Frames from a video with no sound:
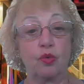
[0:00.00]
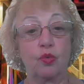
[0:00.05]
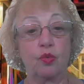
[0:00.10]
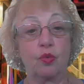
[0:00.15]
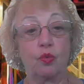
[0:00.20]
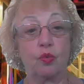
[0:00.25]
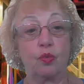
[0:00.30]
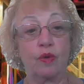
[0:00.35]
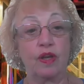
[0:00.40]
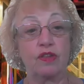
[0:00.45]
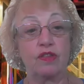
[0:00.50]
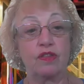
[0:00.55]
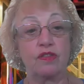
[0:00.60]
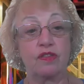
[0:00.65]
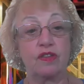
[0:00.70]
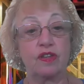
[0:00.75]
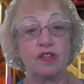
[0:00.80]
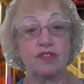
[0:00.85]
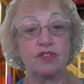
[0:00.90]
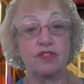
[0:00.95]
with
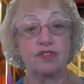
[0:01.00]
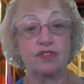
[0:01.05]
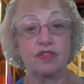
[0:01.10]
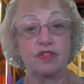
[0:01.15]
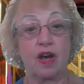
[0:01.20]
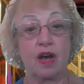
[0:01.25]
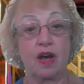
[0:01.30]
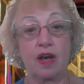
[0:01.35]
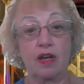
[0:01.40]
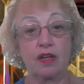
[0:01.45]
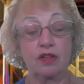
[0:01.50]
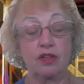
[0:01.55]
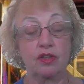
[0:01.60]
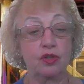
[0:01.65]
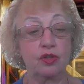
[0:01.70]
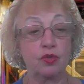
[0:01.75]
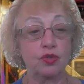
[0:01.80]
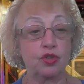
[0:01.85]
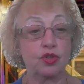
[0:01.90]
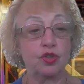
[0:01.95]
this
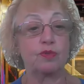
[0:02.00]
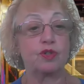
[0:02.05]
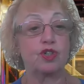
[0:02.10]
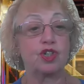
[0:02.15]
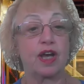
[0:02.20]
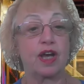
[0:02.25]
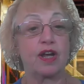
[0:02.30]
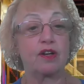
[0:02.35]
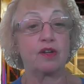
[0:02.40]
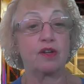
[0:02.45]
YouTube channel